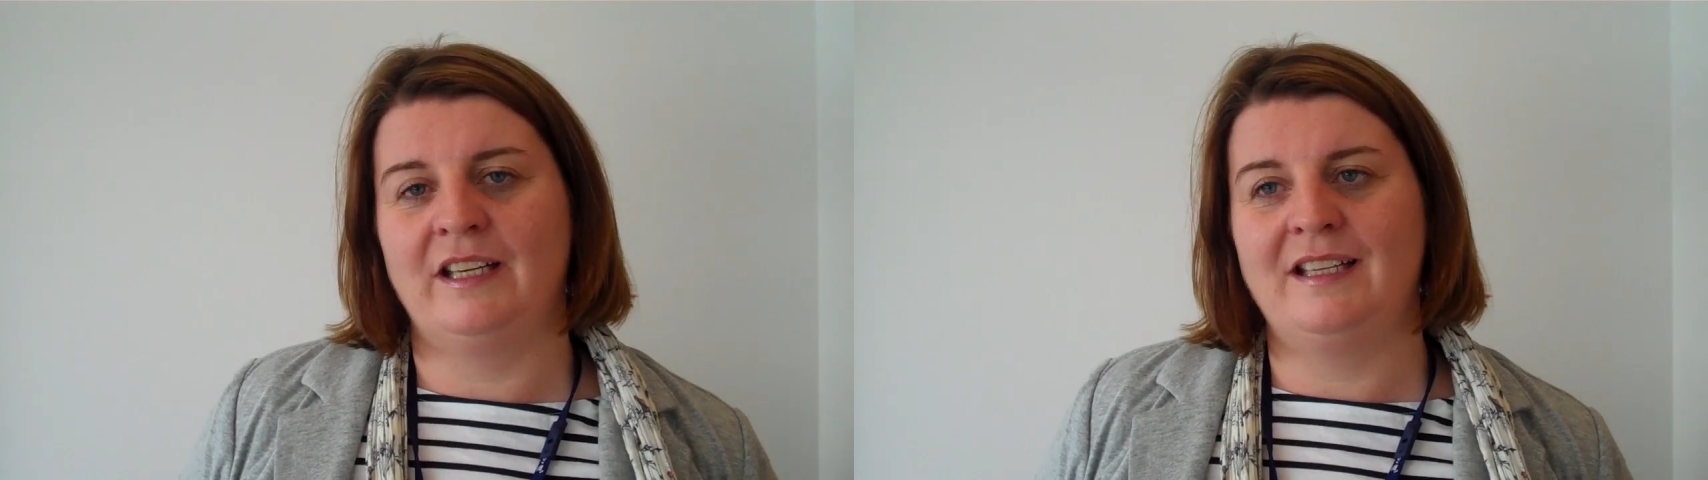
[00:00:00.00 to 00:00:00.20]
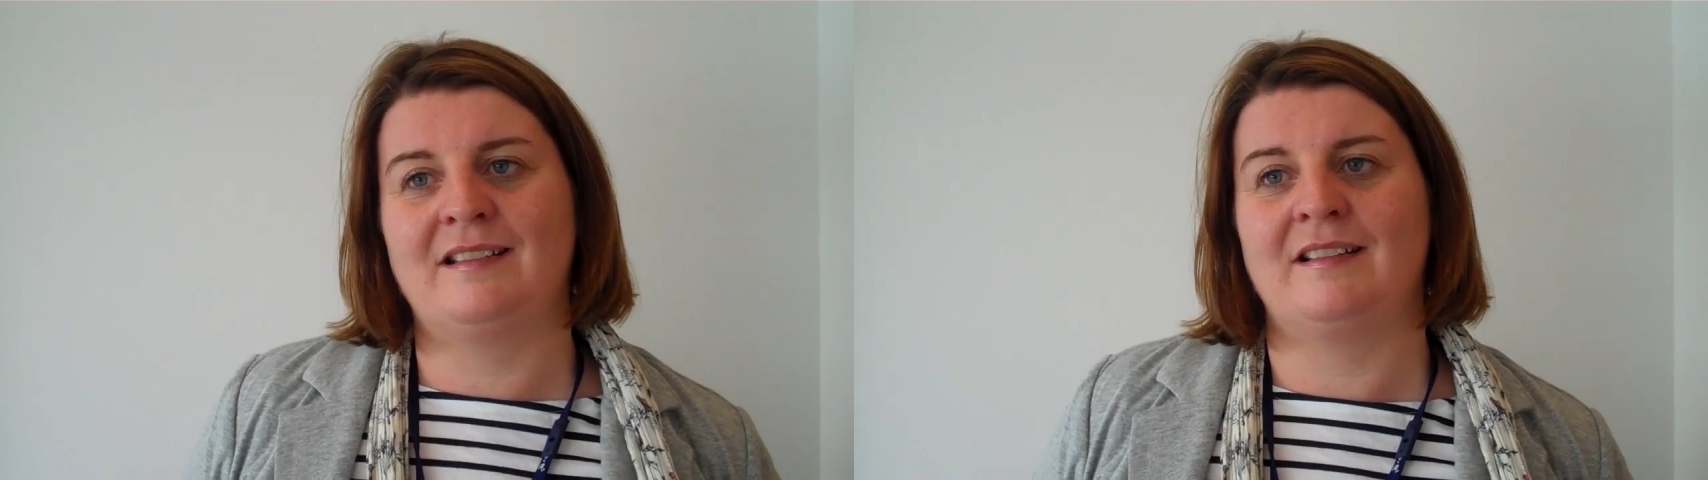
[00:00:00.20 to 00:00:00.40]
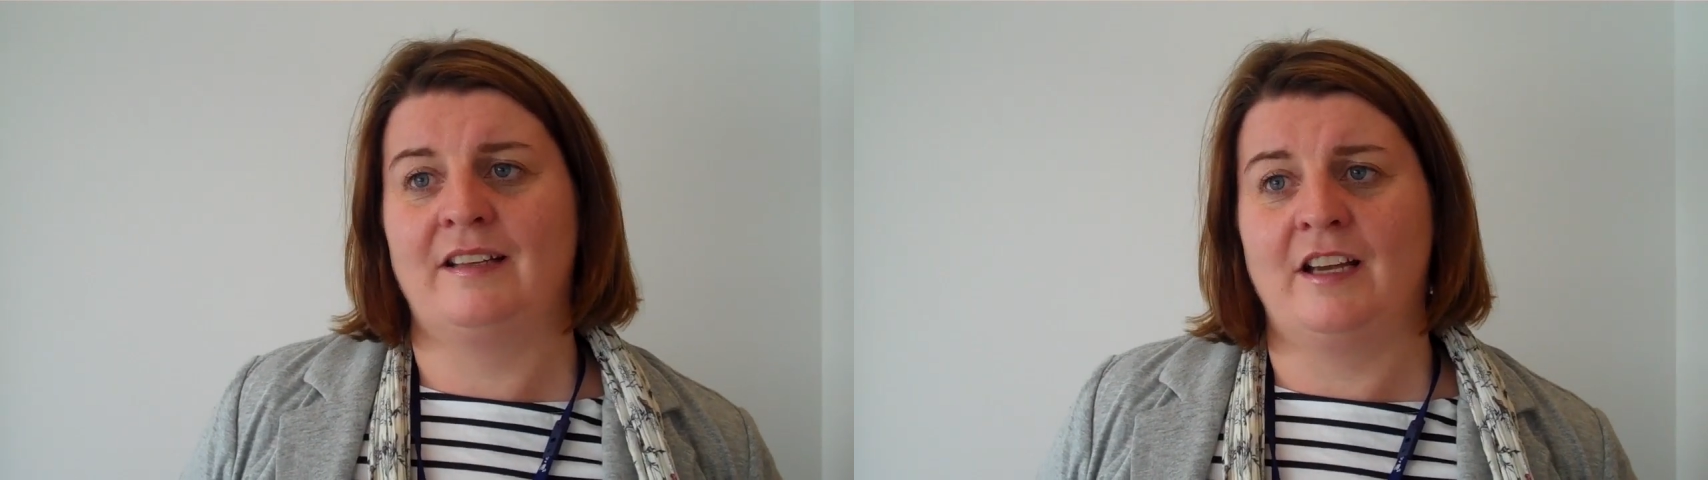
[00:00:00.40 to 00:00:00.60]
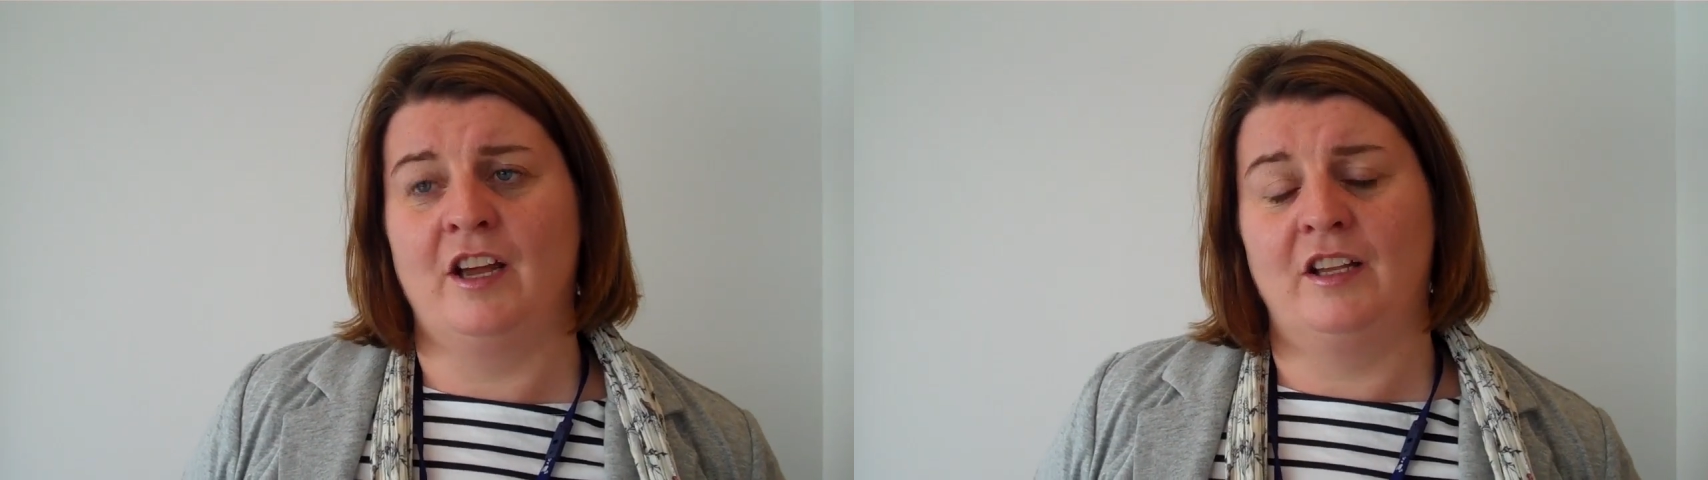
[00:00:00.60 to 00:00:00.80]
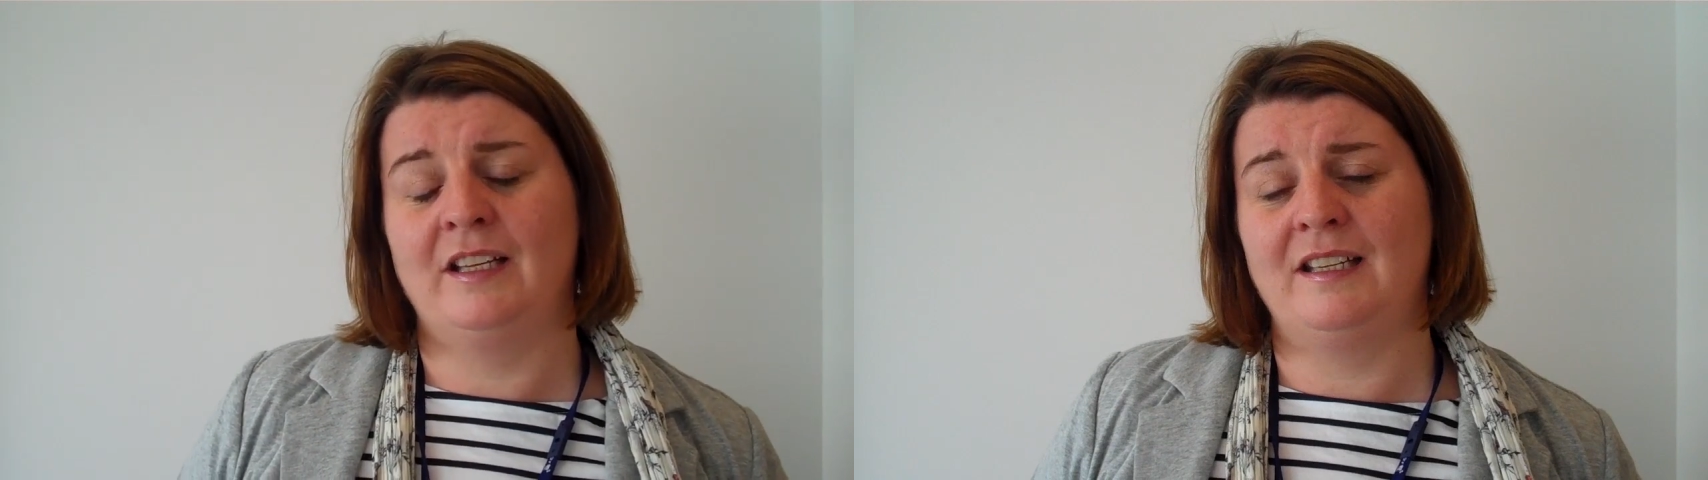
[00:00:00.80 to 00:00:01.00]

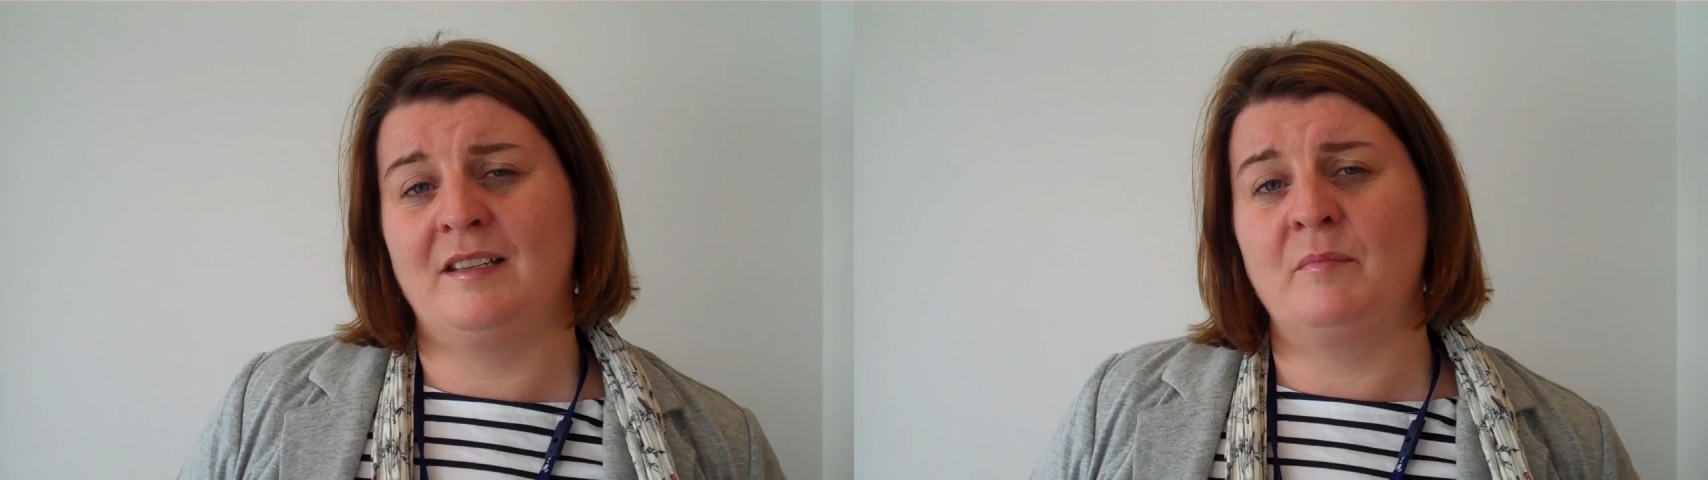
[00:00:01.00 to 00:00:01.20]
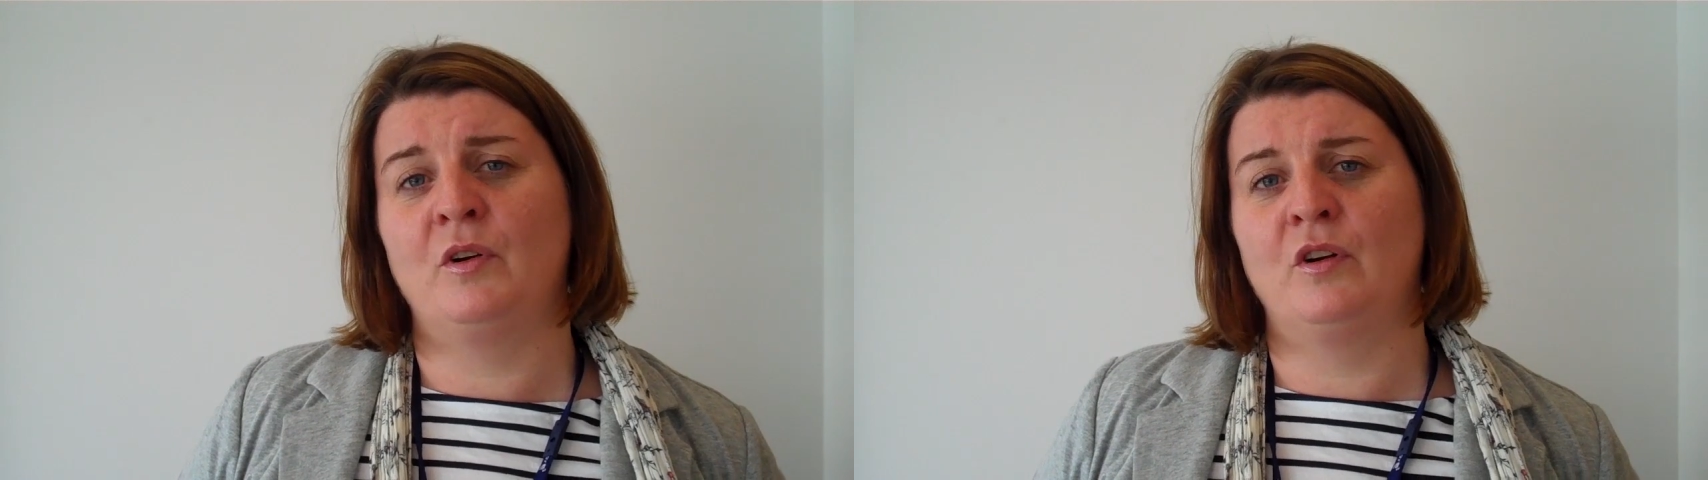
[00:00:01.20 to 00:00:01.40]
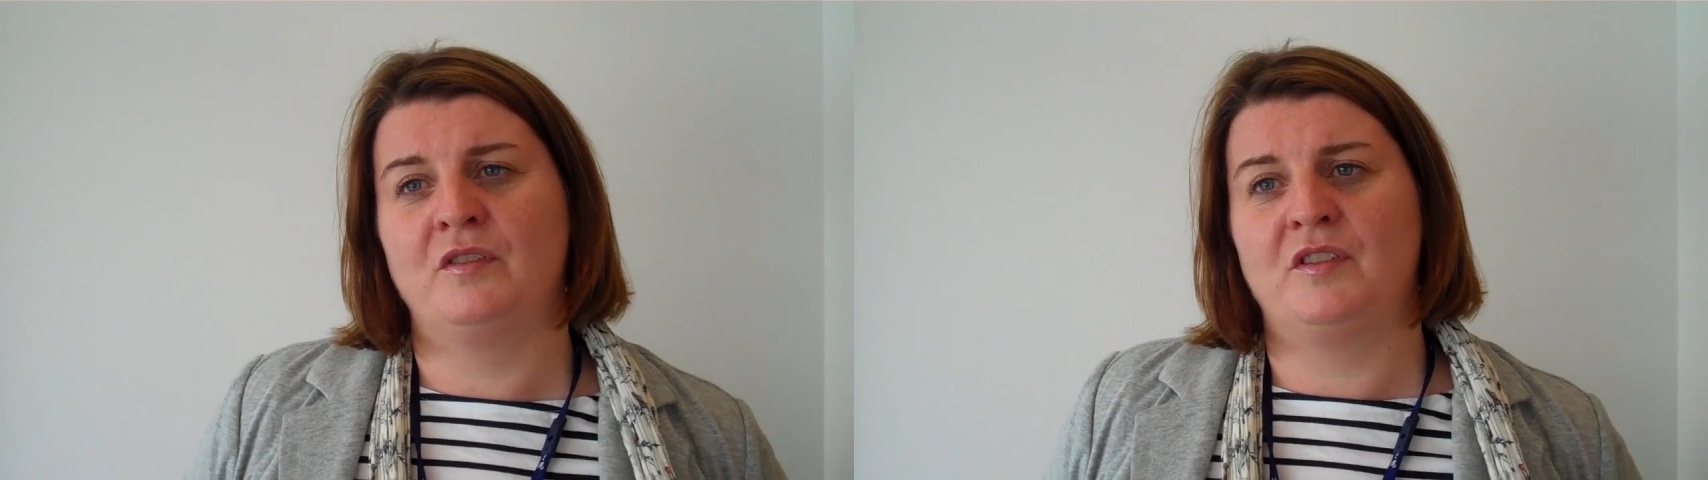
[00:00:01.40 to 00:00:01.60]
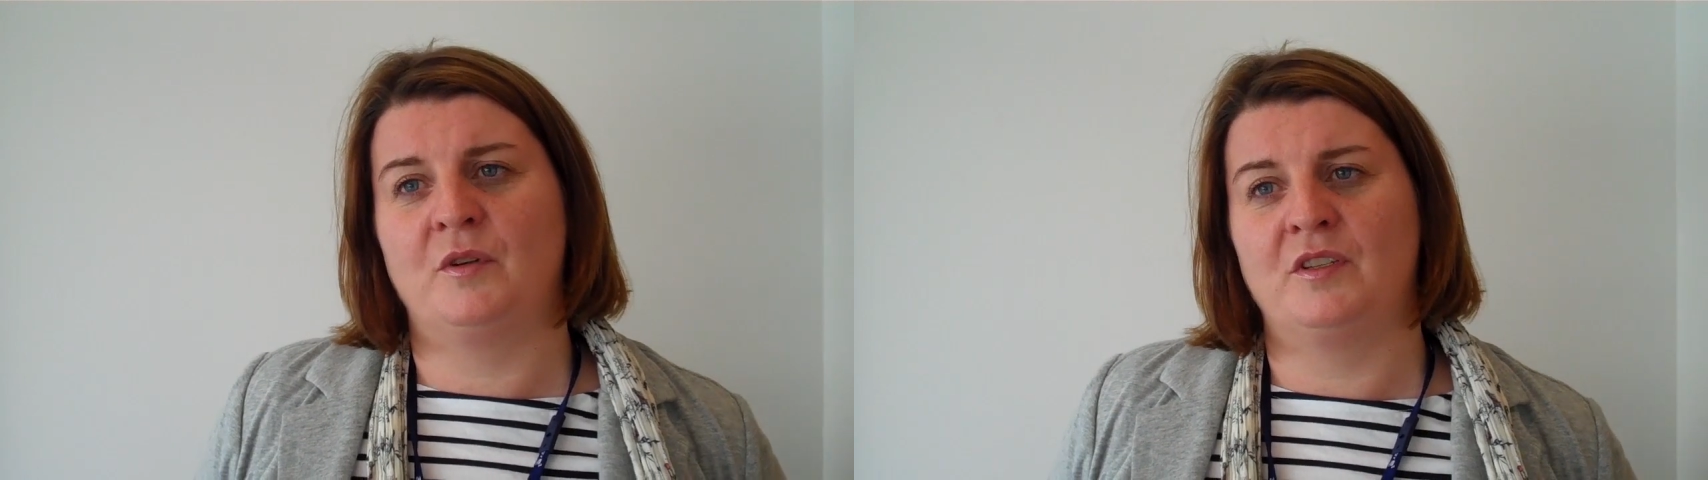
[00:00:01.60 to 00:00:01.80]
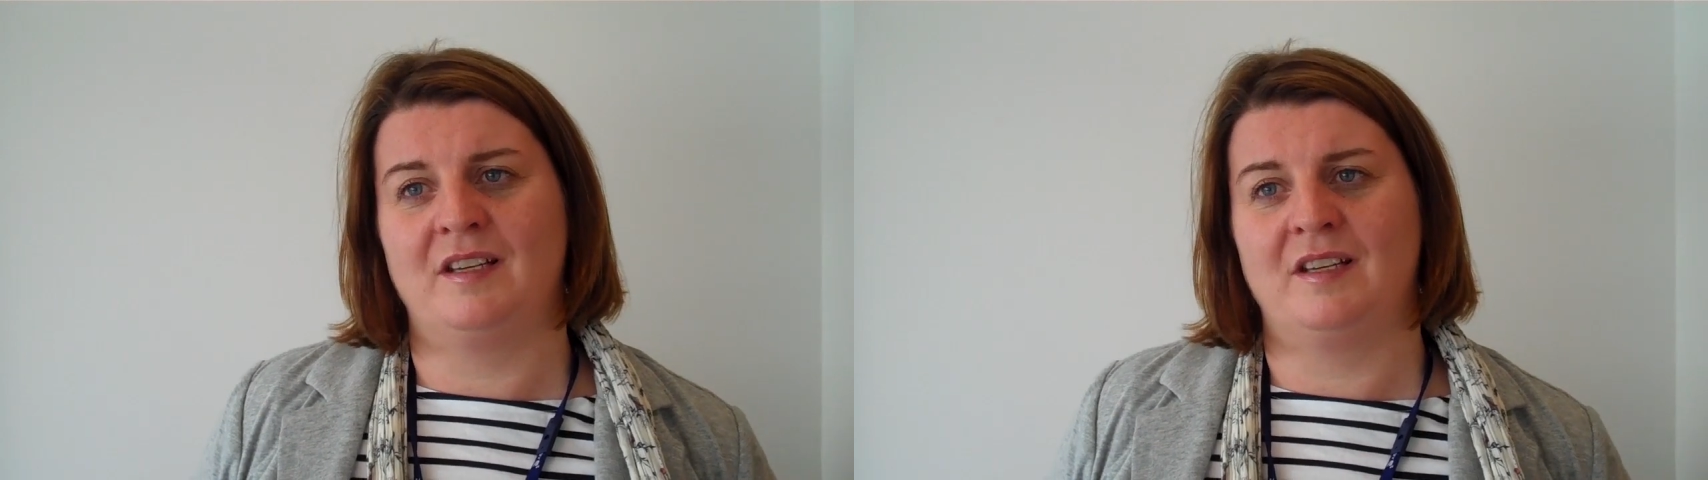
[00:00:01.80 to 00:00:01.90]
least important to us,